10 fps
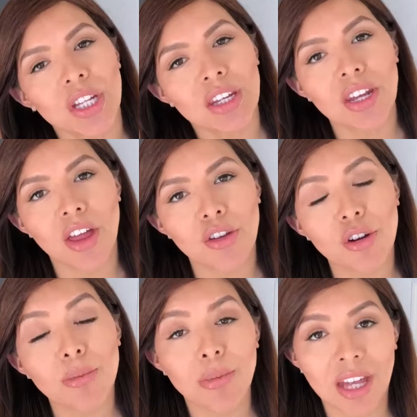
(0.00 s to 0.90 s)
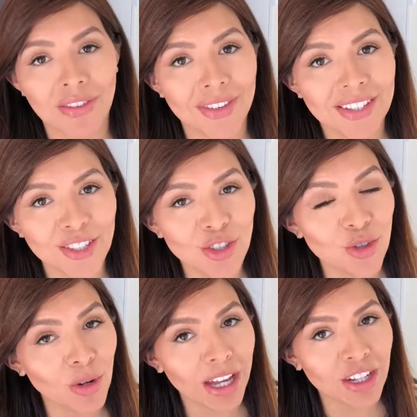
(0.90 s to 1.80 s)
another manifesting
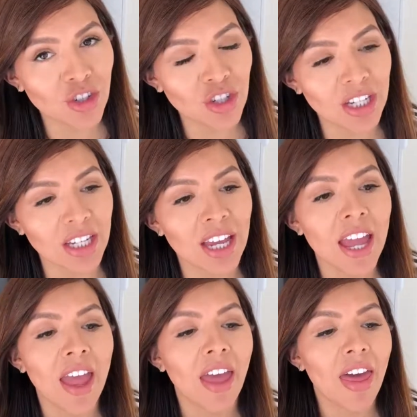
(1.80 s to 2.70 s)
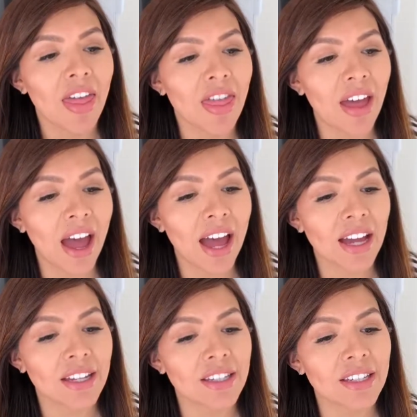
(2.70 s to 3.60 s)
strategy
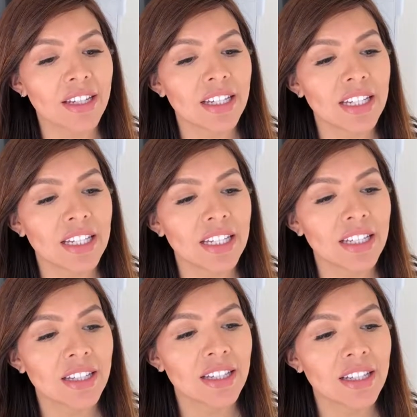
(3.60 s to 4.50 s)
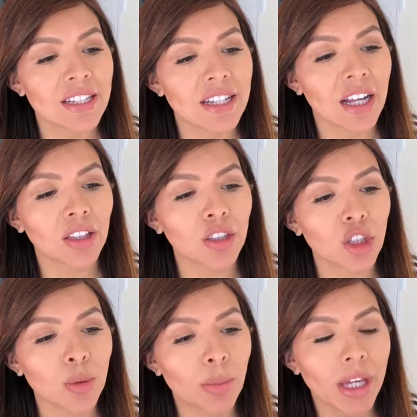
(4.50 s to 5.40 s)
that is a
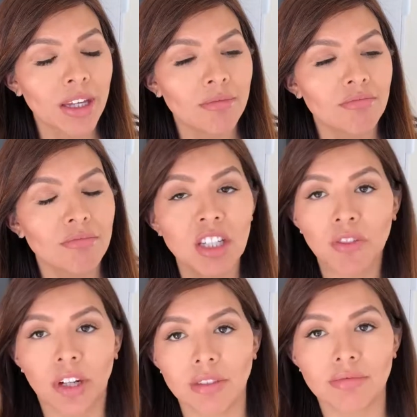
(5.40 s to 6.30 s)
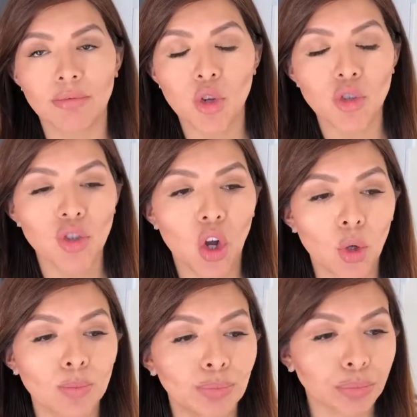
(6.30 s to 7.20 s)
little bit different.
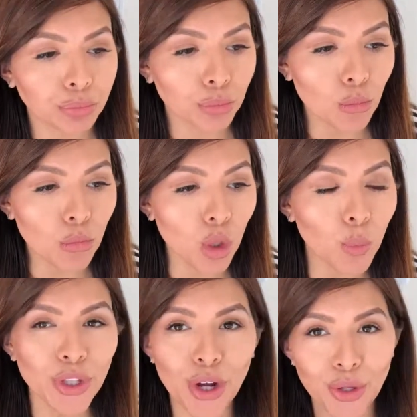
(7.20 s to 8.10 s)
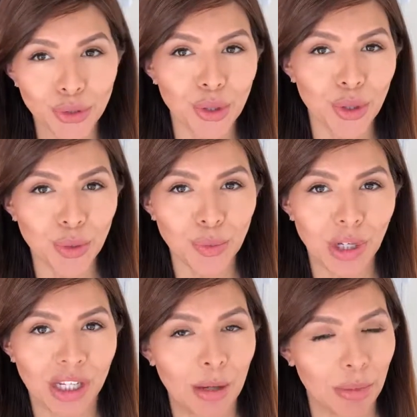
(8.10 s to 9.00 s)
So we all know
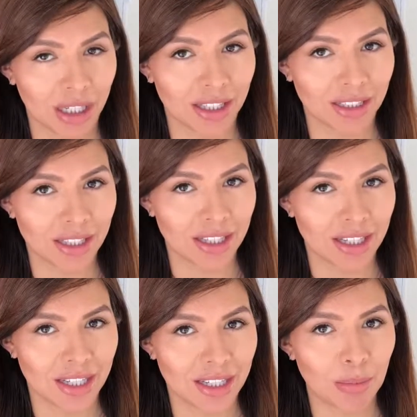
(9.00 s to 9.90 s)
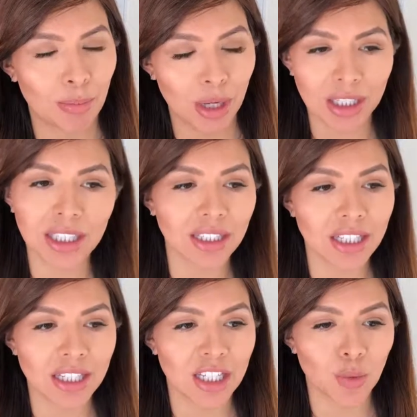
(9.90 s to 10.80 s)
what a bucket list is. A bucket
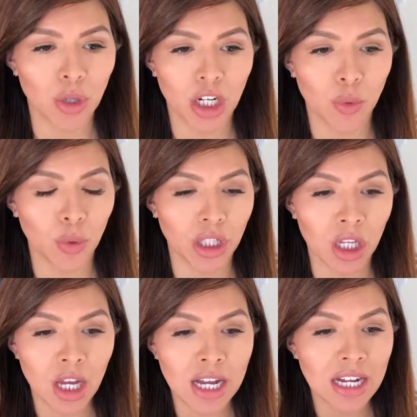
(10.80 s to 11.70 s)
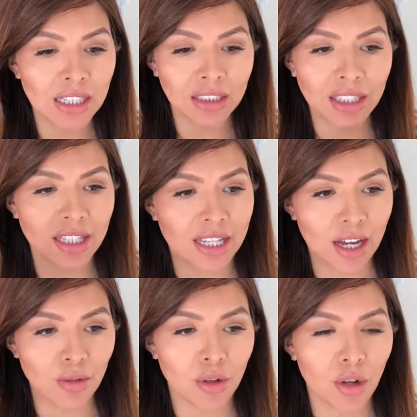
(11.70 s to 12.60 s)
list is where we list
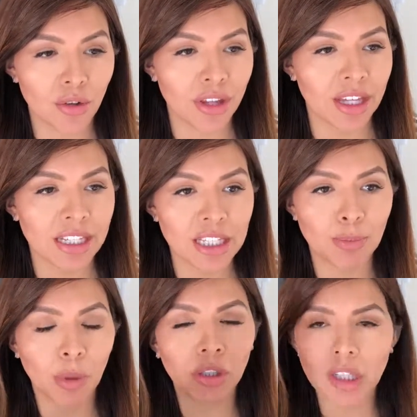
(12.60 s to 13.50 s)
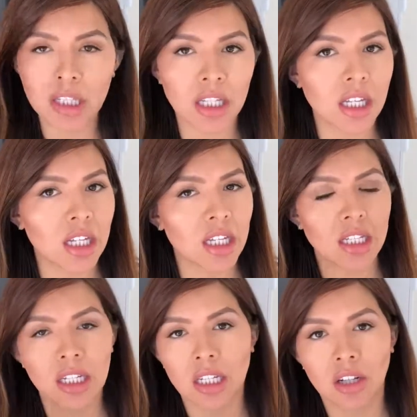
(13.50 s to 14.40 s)
down all the
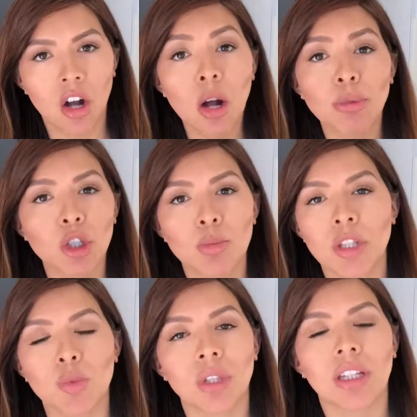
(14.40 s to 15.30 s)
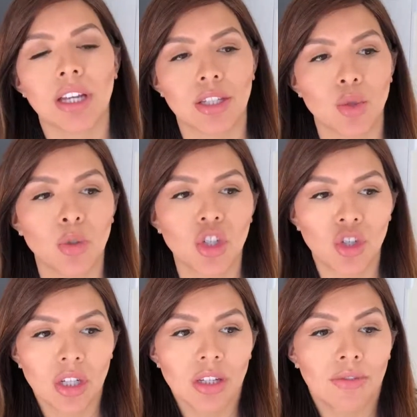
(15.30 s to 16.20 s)
experiences and accomplishments we'd like to
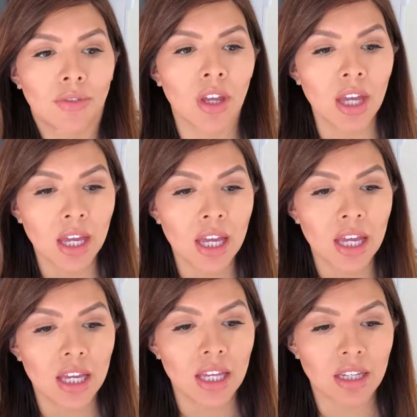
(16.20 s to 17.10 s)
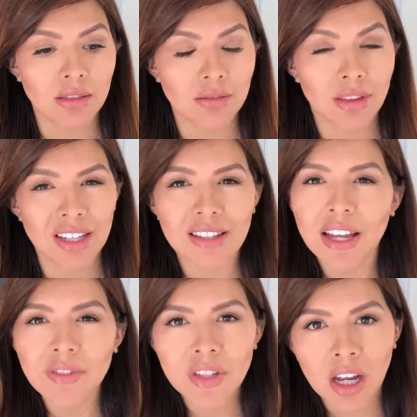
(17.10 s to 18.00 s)
achieve in this
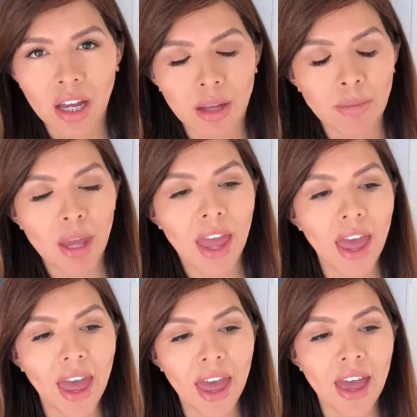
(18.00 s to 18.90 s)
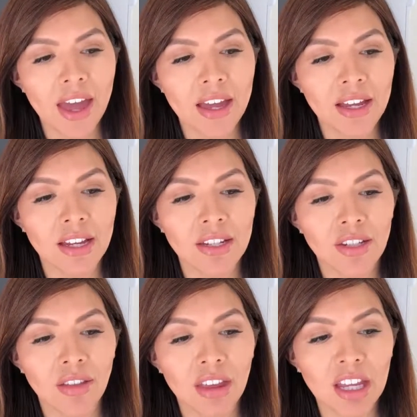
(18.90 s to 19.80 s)
lifetime. And
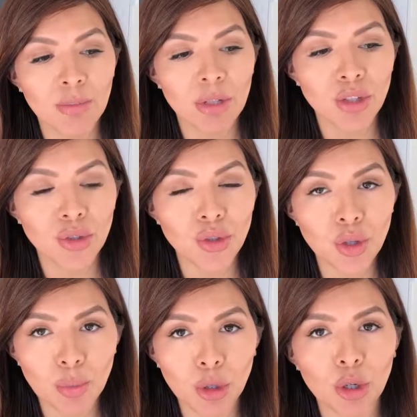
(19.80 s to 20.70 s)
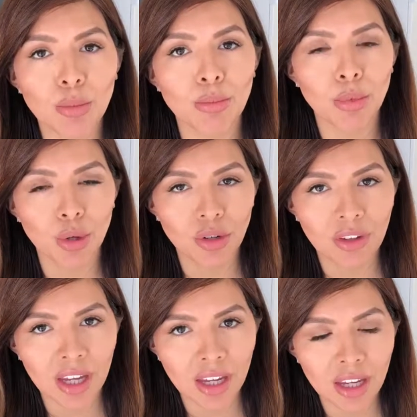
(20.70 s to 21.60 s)
they can be super
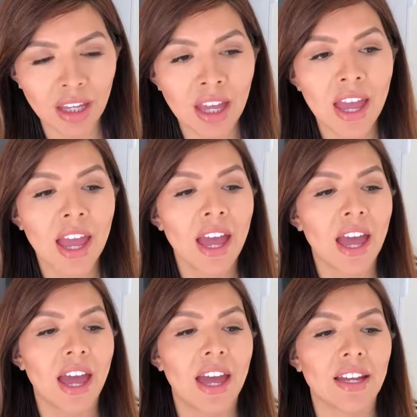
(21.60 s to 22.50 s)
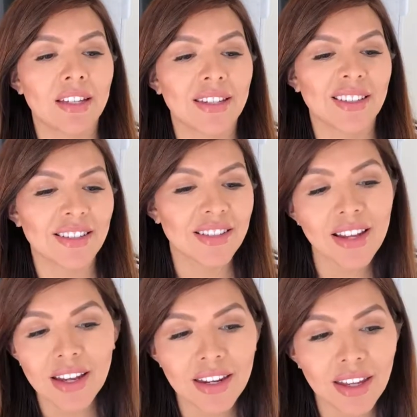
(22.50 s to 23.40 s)
motivating and
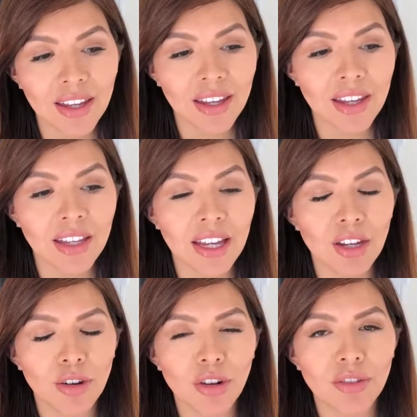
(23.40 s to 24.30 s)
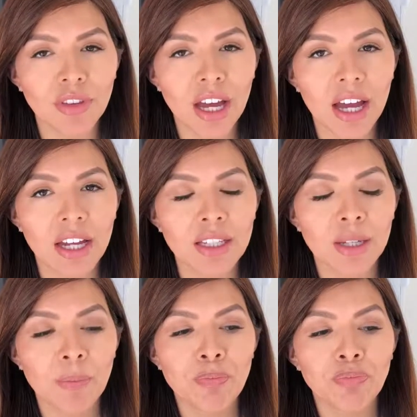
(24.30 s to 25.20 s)
exciting and all of that.
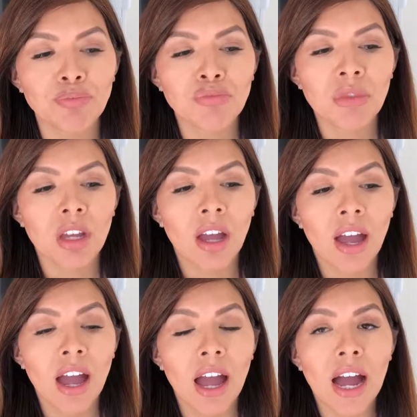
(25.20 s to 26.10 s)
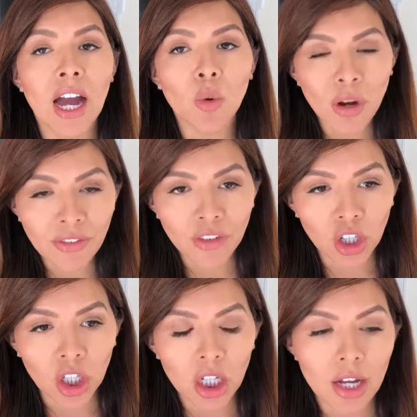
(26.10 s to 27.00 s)

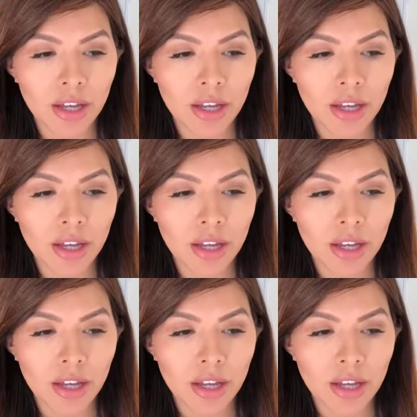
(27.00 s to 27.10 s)
However,